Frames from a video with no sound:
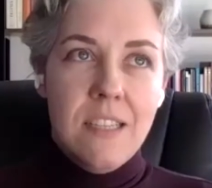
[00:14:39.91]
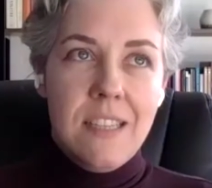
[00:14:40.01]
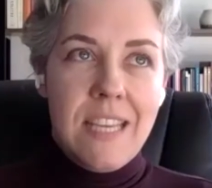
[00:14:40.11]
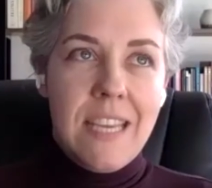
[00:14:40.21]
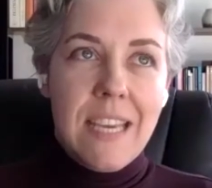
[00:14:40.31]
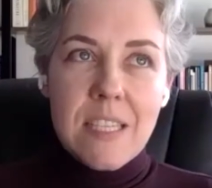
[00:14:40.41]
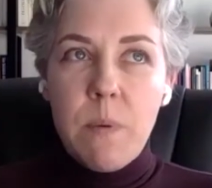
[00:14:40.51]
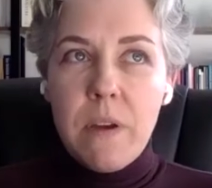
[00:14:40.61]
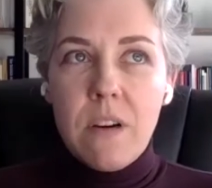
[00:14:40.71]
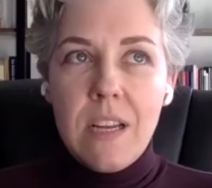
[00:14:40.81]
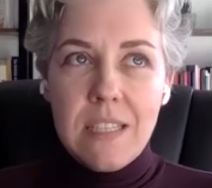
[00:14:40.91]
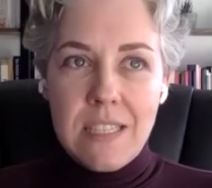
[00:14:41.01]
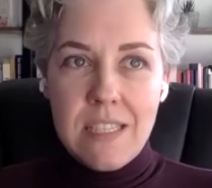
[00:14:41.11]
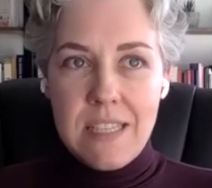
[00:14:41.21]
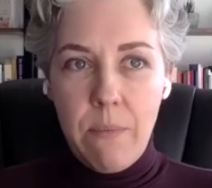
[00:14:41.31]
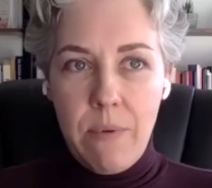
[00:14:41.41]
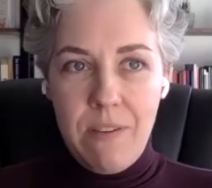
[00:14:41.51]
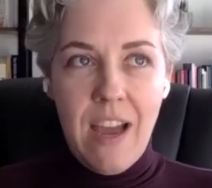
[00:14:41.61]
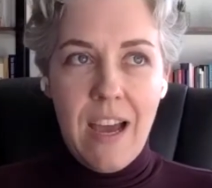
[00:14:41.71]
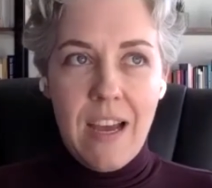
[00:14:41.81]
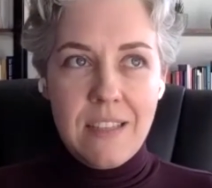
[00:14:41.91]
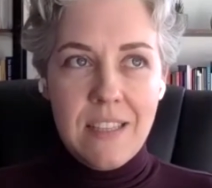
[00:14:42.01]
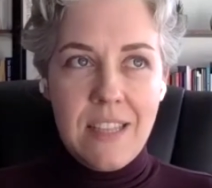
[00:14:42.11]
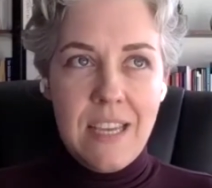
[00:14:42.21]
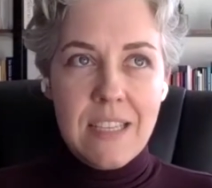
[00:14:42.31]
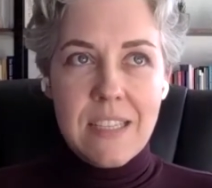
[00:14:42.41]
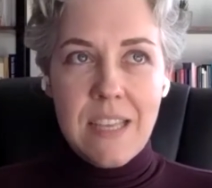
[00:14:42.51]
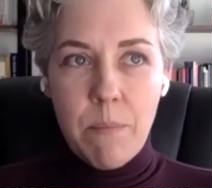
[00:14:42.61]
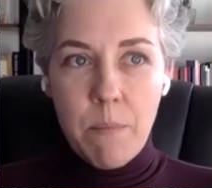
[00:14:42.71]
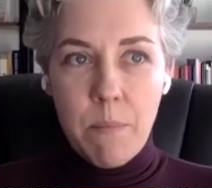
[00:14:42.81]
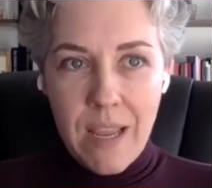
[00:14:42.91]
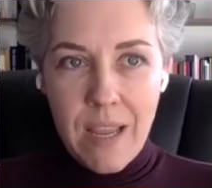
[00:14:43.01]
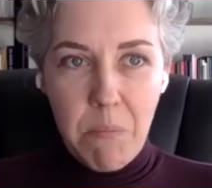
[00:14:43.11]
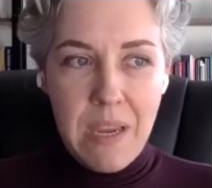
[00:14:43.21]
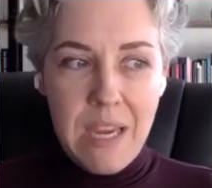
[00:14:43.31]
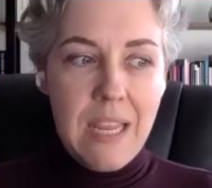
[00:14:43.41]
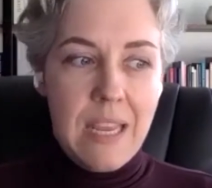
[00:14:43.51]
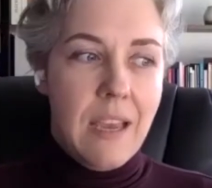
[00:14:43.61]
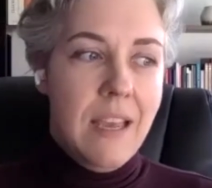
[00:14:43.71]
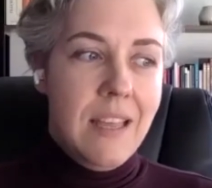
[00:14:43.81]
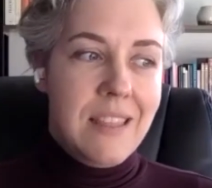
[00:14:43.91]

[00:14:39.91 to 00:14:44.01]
the experiences that we've had, the things that bring meaning,